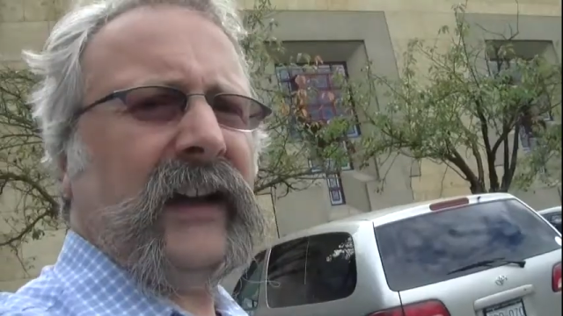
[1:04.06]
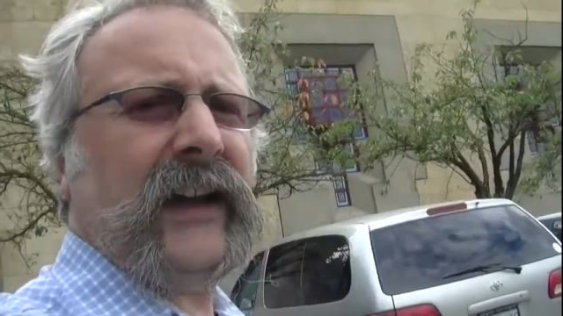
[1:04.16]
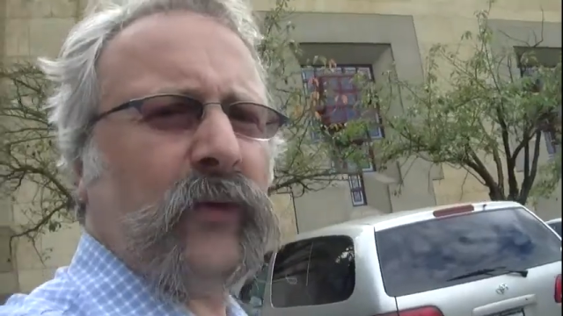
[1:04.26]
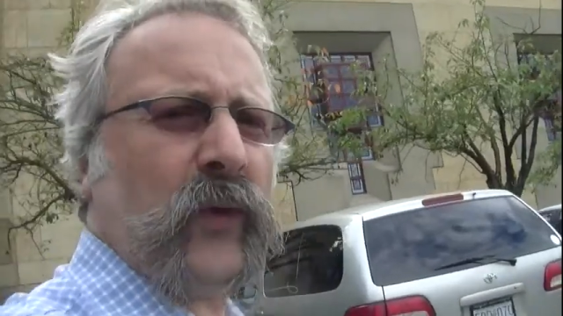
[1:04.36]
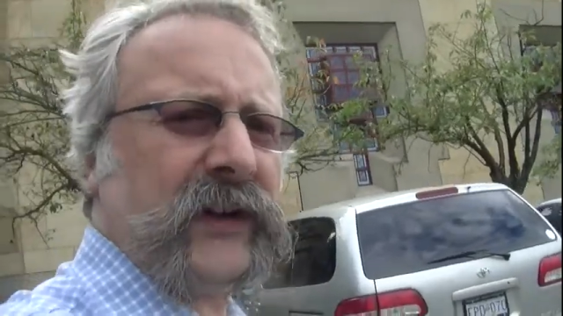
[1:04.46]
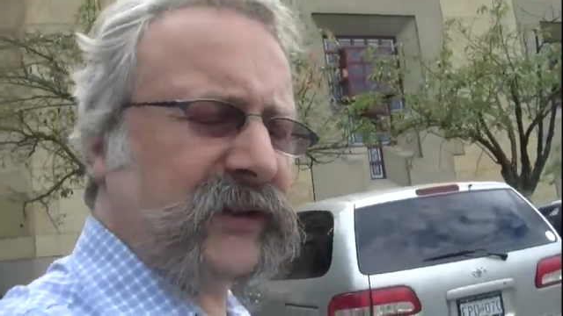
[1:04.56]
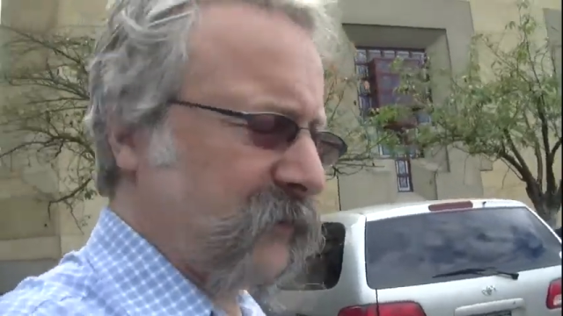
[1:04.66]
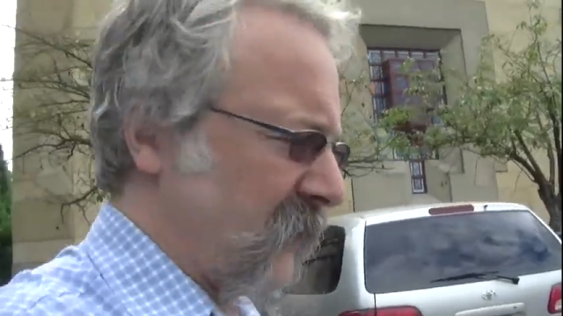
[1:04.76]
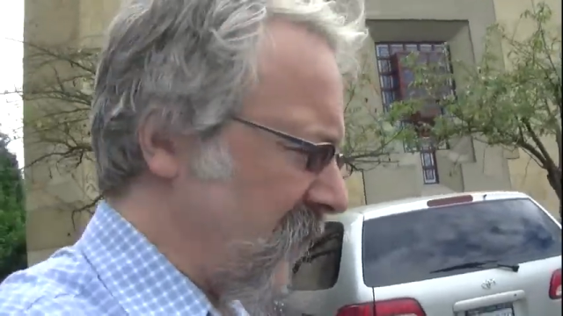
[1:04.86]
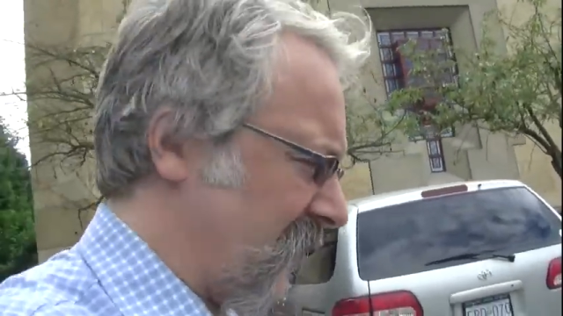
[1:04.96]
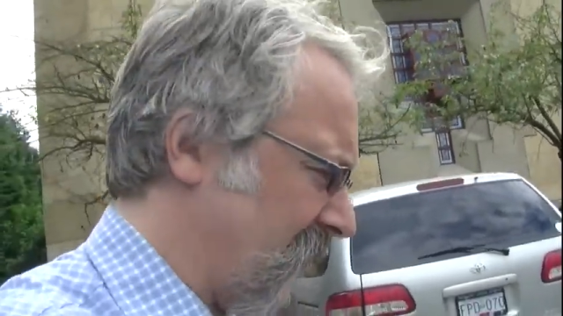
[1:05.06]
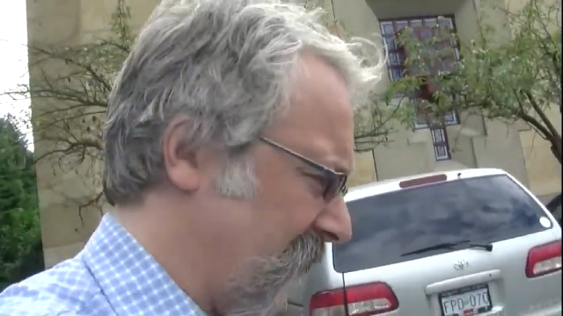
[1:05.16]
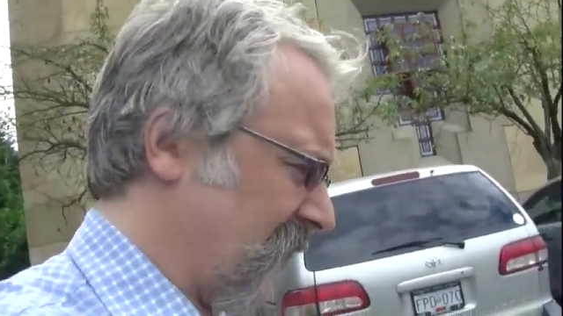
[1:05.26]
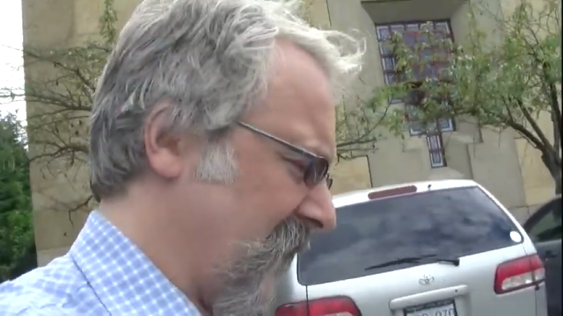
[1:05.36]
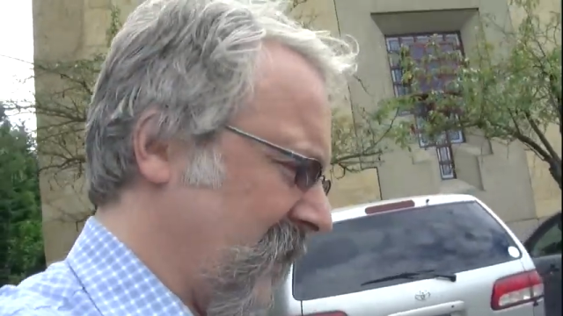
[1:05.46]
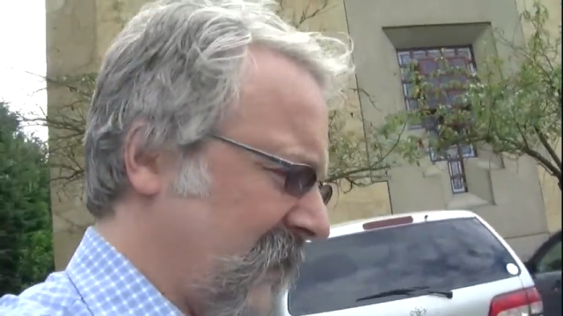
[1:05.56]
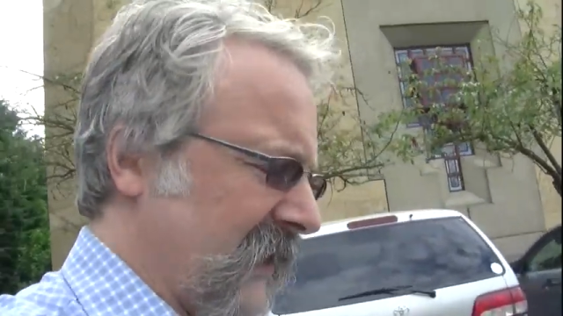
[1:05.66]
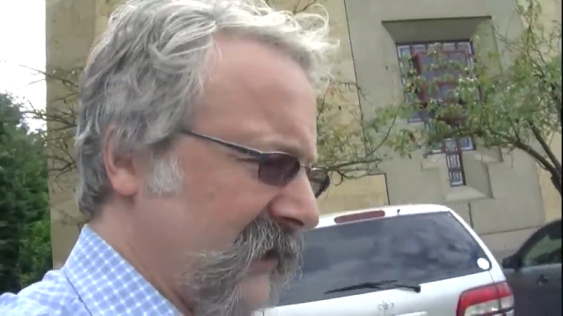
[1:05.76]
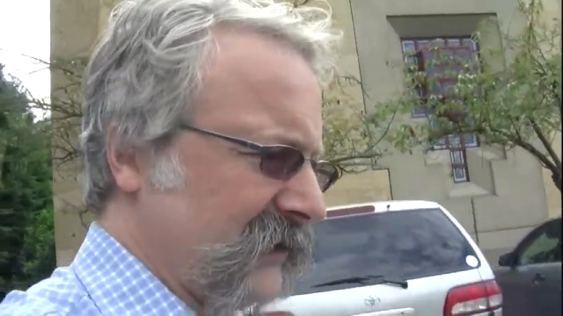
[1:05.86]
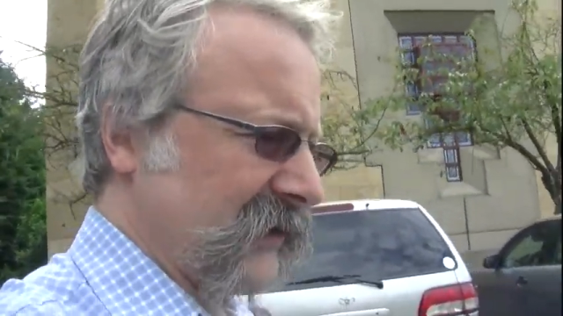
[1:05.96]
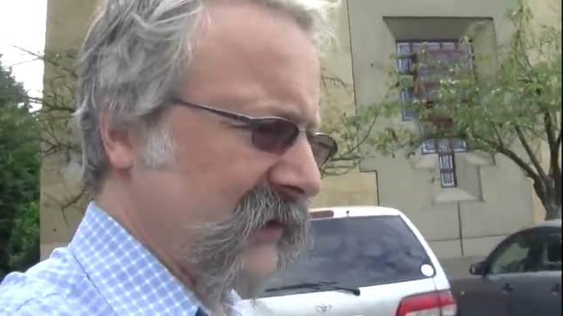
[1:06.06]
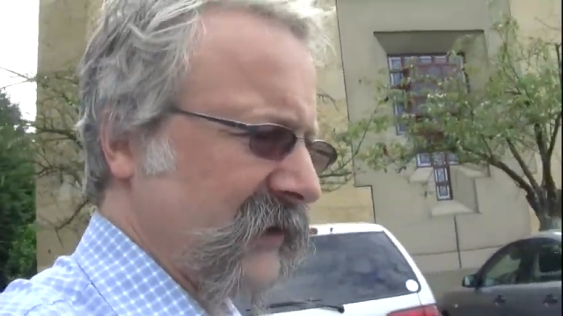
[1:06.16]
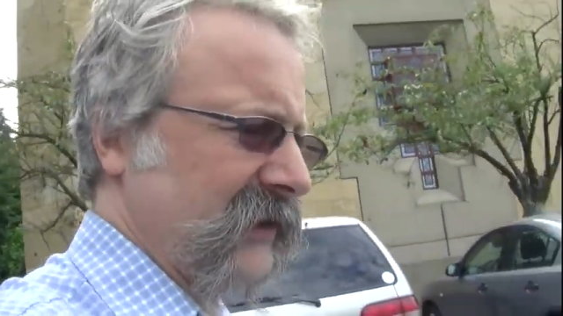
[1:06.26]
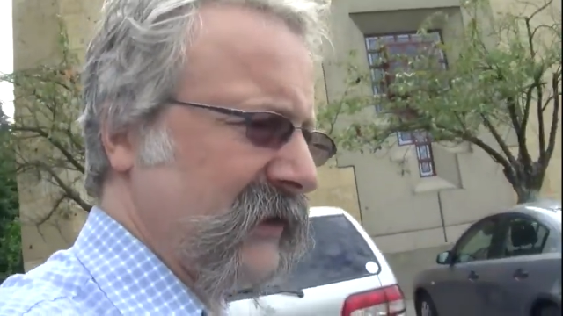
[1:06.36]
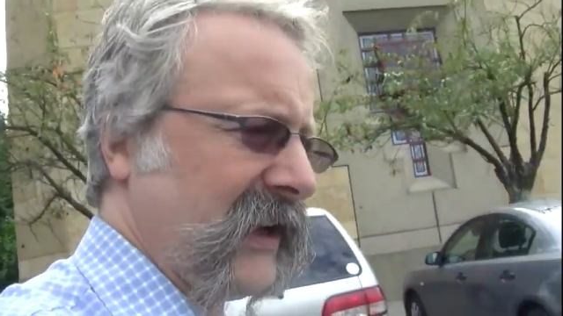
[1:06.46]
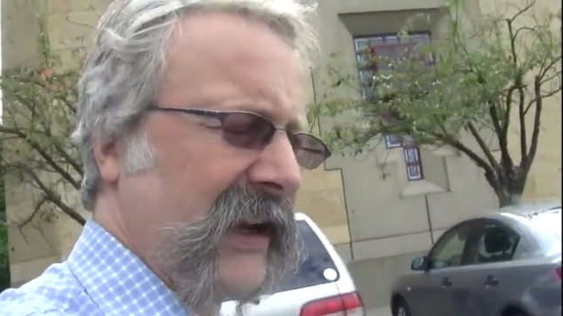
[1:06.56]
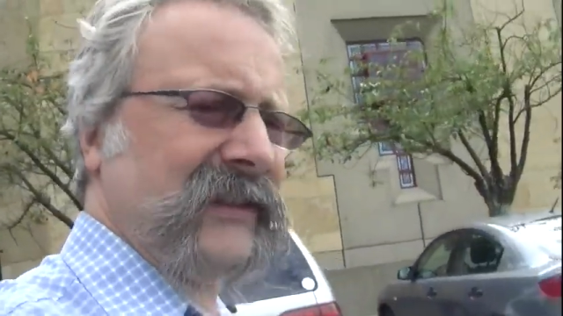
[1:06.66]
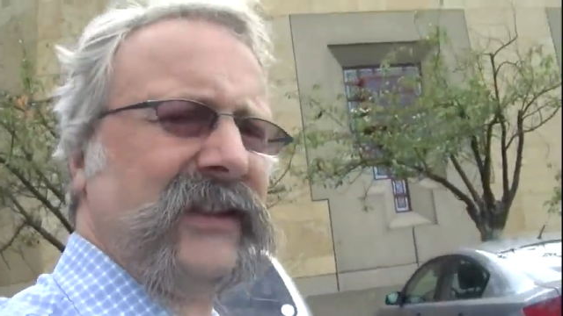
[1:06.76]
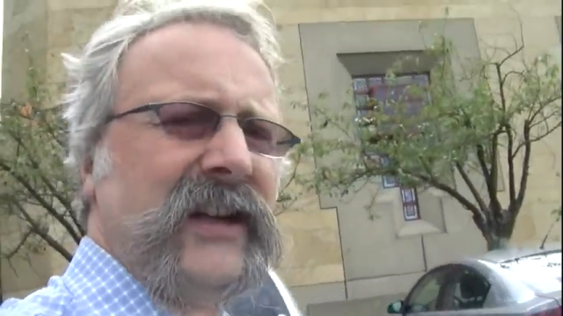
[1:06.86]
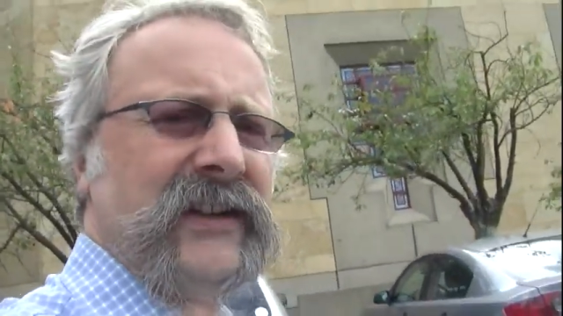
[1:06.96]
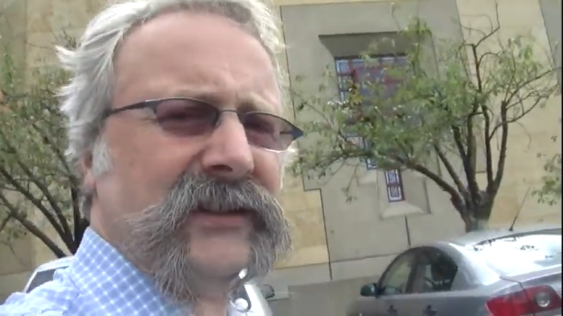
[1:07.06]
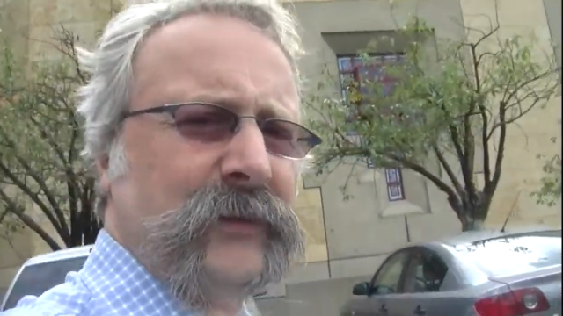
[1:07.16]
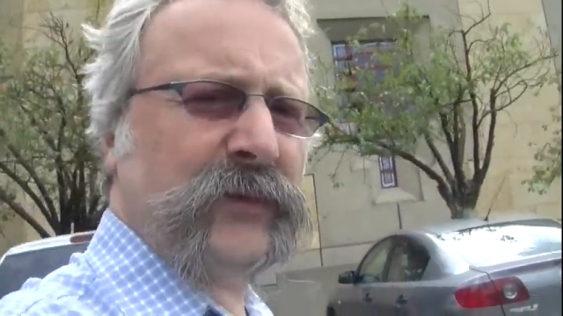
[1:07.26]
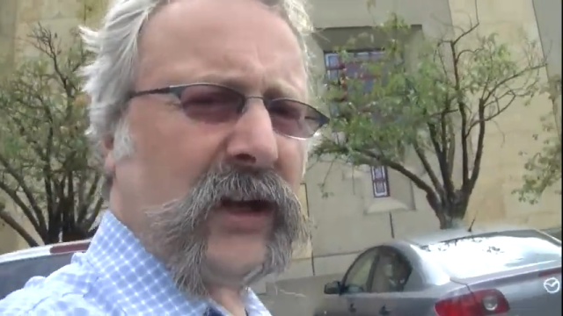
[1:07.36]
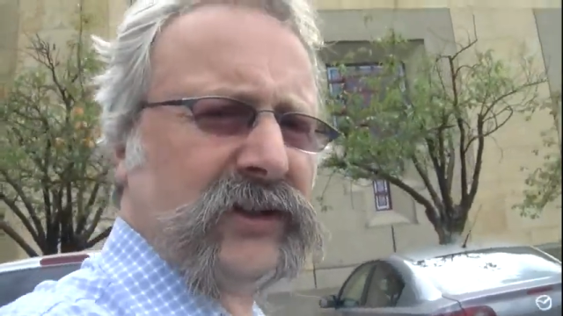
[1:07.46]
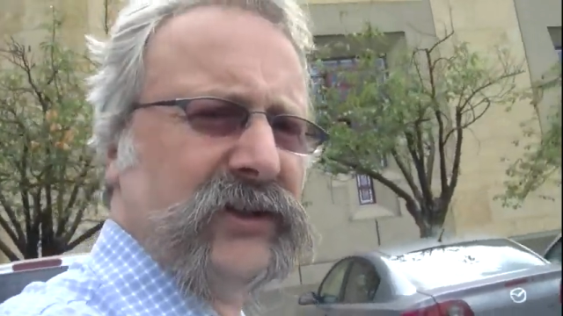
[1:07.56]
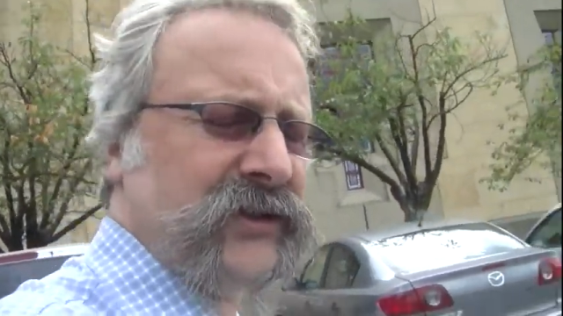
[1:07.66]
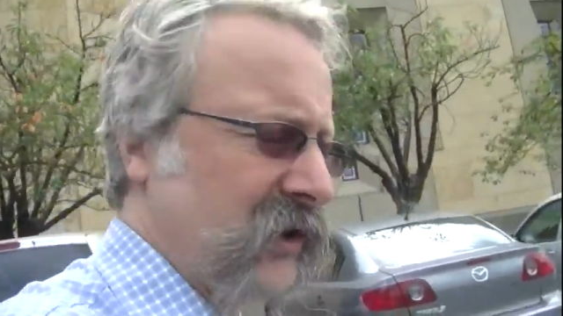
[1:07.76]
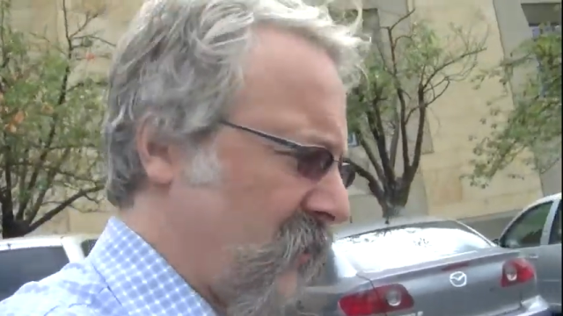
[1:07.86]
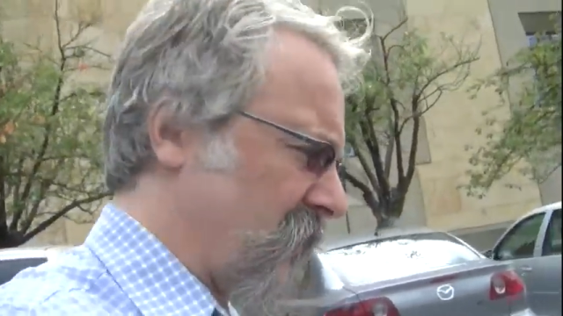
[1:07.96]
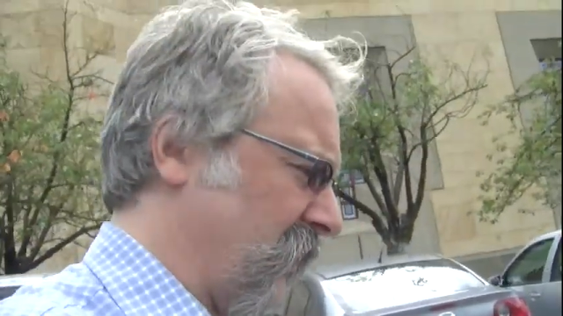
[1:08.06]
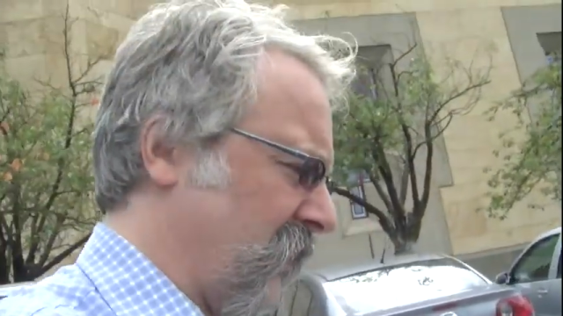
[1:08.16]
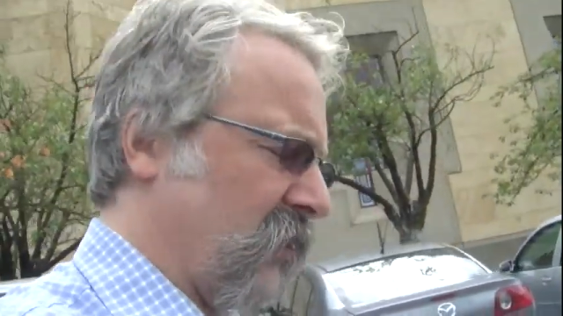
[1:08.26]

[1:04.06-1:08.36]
out west of me, is uh, the Cascadia subduction zone,